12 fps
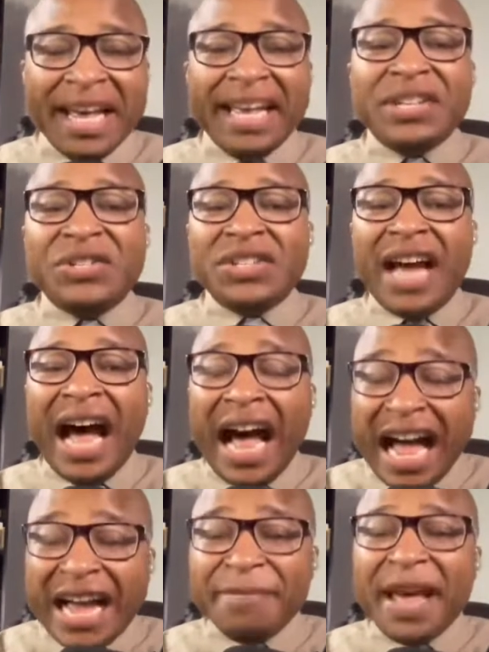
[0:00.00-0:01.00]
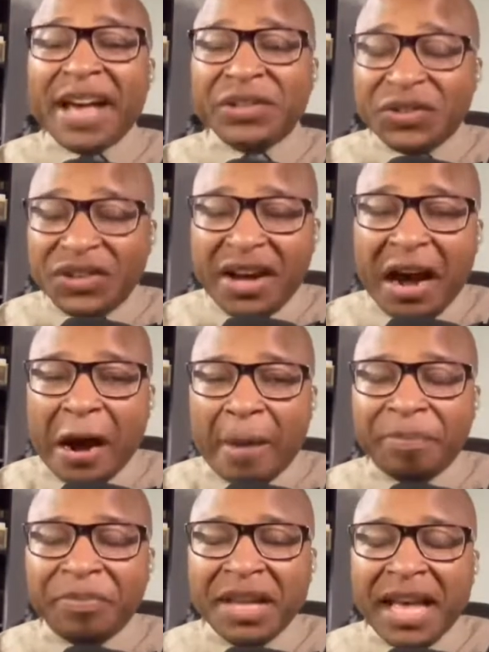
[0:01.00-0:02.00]
His time has
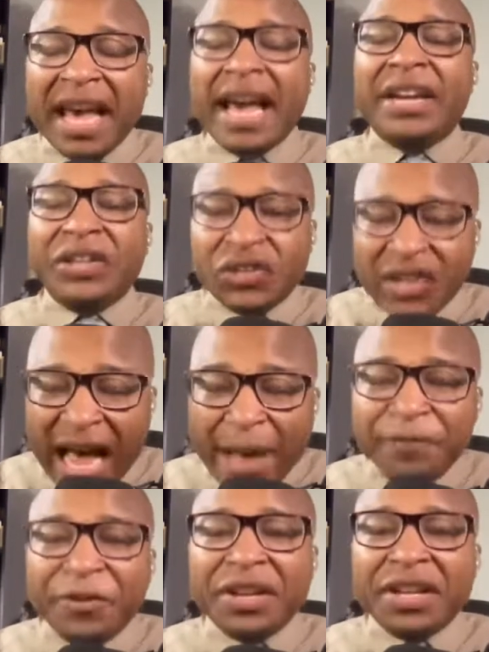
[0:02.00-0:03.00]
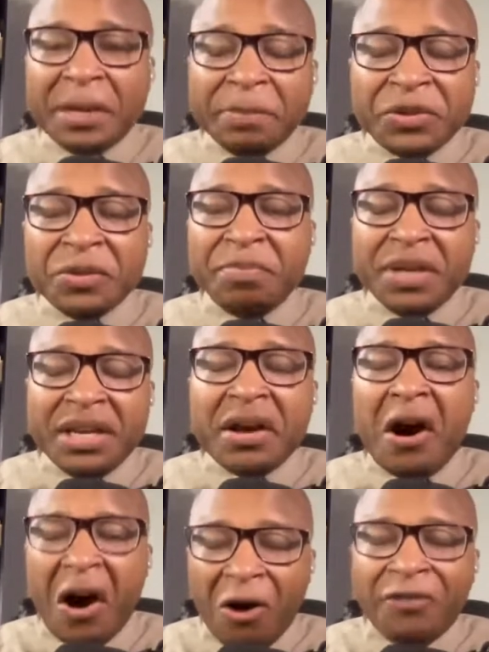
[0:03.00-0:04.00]
come, and it's time for him to be
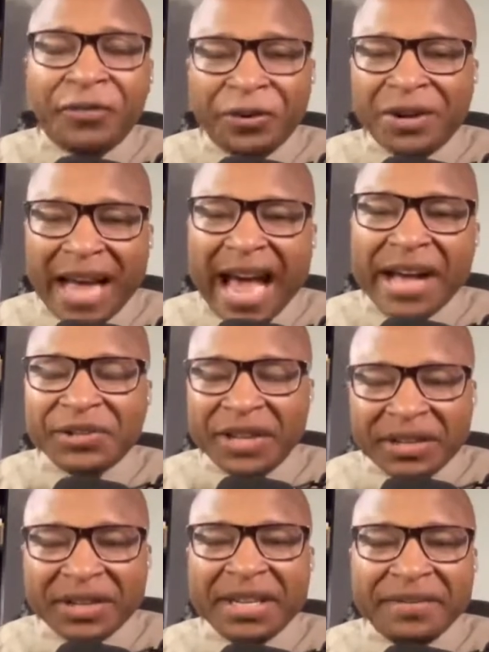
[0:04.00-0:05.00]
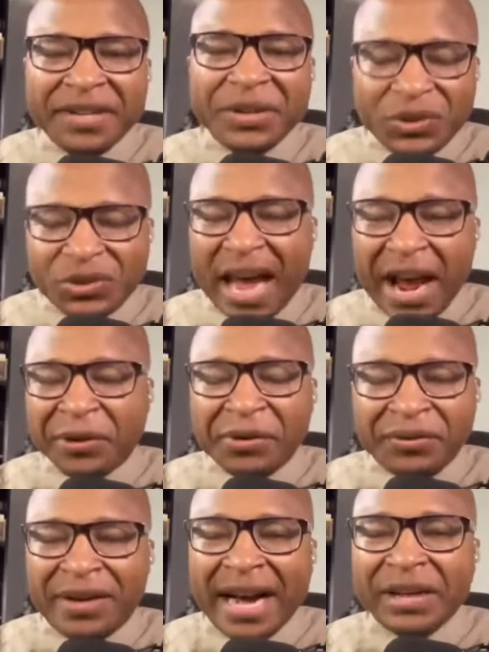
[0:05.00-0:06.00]
offered as a living
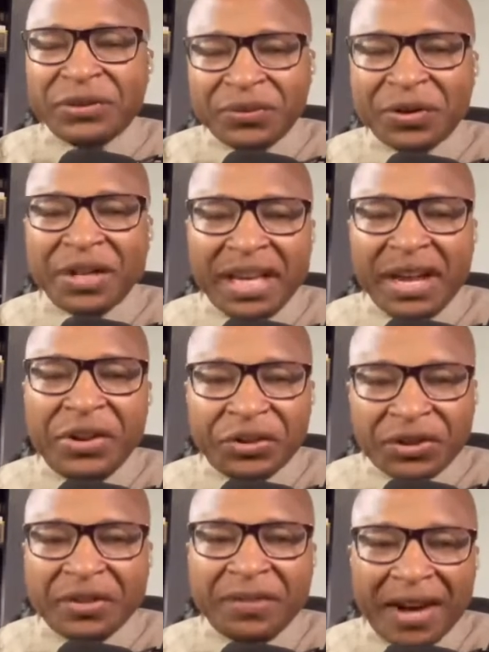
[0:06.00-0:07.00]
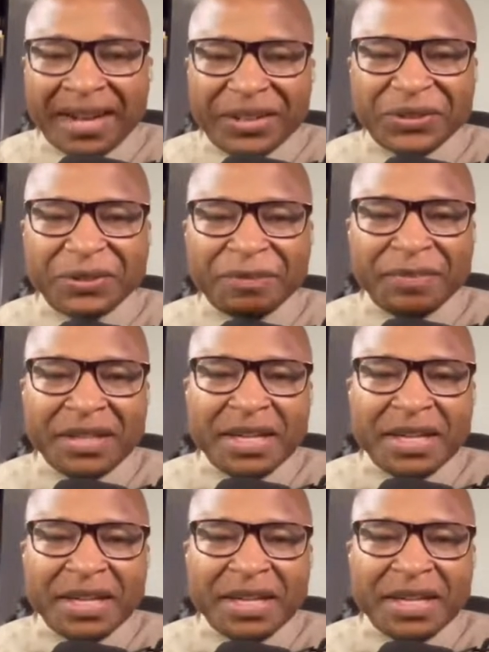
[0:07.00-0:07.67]
sacrifice for each of us.